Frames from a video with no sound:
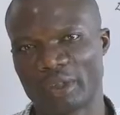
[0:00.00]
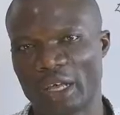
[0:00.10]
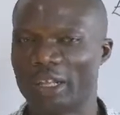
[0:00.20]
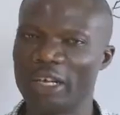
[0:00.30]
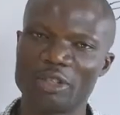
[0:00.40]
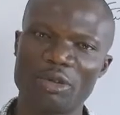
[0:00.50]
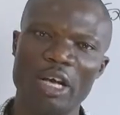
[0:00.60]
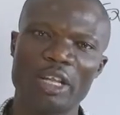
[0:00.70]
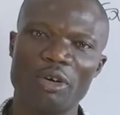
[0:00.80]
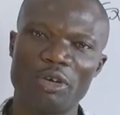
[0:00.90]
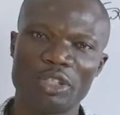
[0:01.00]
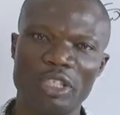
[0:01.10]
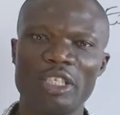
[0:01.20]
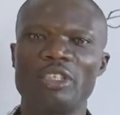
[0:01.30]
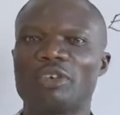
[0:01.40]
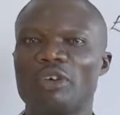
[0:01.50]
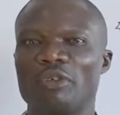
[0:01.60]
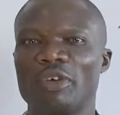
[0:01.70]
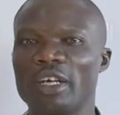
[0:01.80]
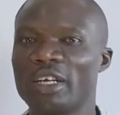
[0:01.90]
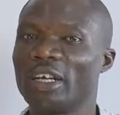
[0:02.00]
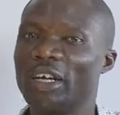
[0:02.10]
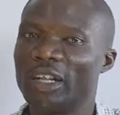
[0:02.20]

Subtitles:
And that's why there was need to convert